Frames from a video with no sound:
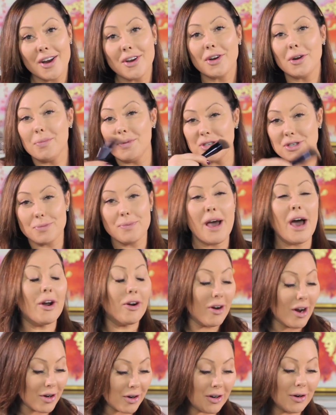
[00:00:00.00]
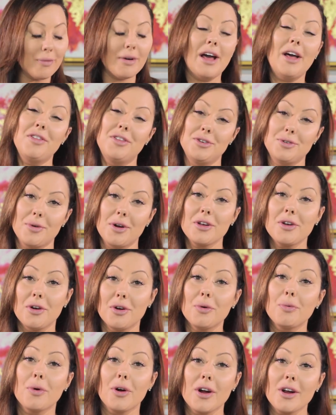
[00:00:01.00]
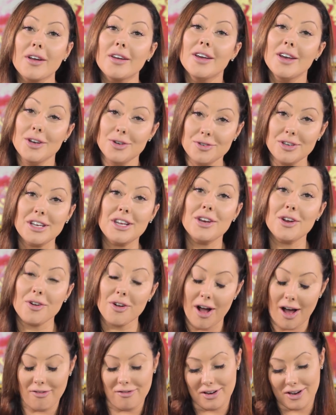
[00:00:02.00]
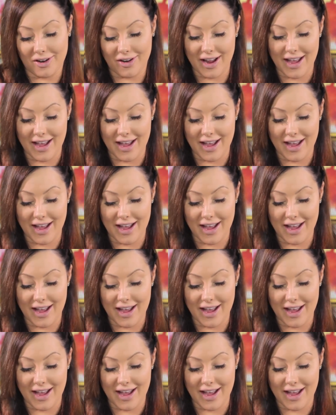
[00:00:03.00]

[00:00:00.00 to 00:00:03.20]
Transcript: you're going to put your powder on, you're going to round out the door and go to work drinking your coffee in your